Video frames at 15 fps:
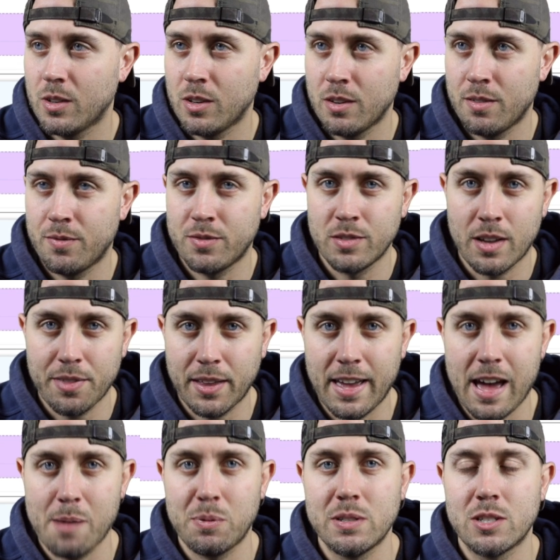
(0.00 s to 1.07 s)
if nothing
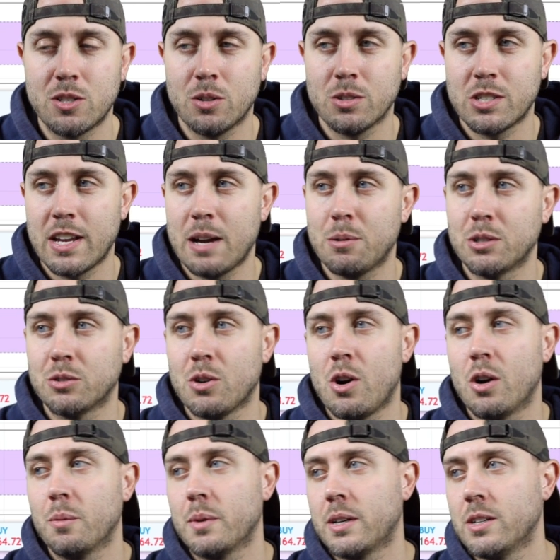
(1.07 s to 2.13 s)
happens, don't say I was
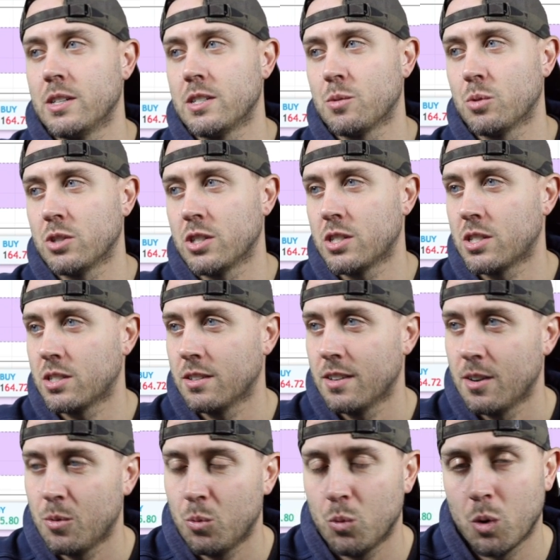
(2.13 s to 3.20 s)
wrong, because
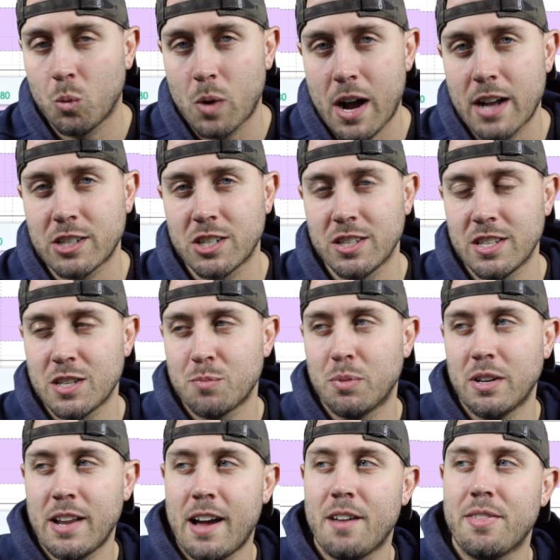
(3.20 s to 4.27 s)
we're watching this,
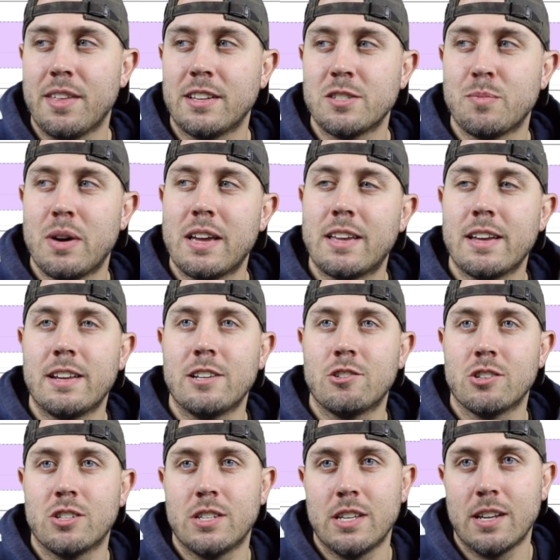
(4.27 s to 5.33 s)
but now things might get
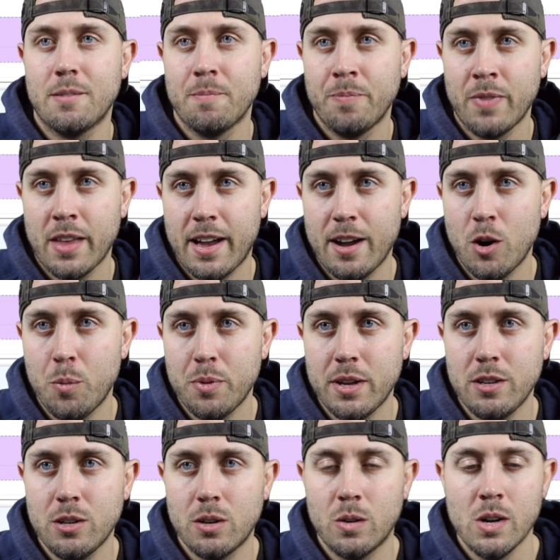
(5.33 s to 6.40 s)
interesting. I hope they
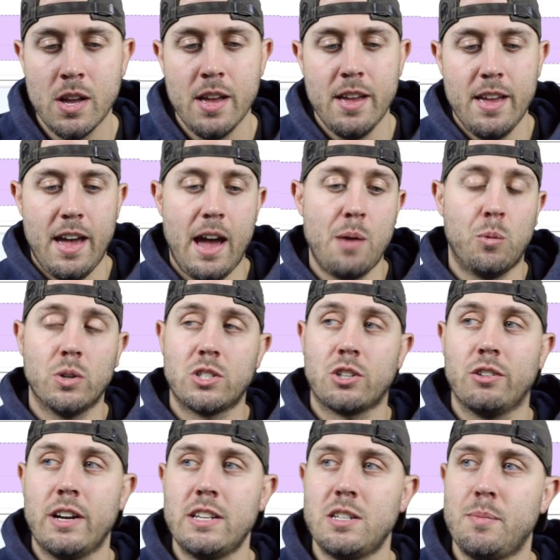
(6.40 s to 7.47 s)
do. And what's
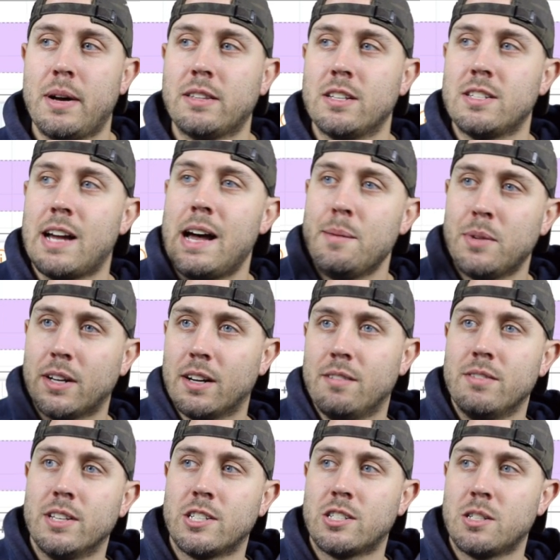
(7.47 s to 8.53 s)
crazy about the timing of
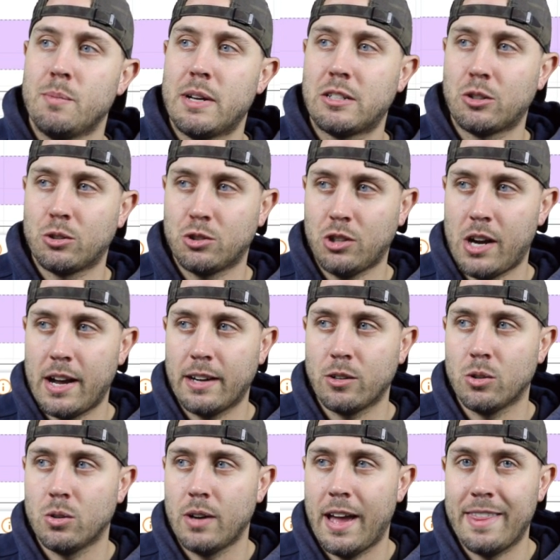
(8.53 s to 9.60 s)
this symmetrical
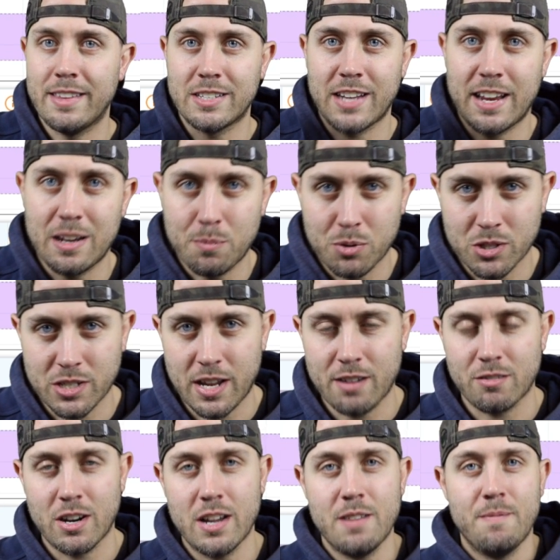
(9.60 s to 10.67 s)
triangle and this 80%,
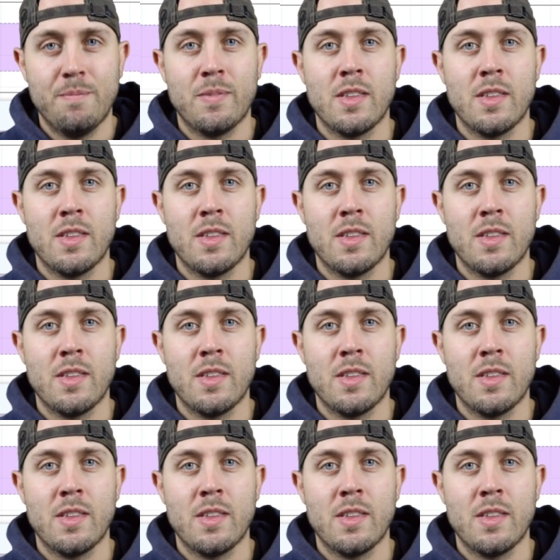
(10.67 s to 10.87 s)
right,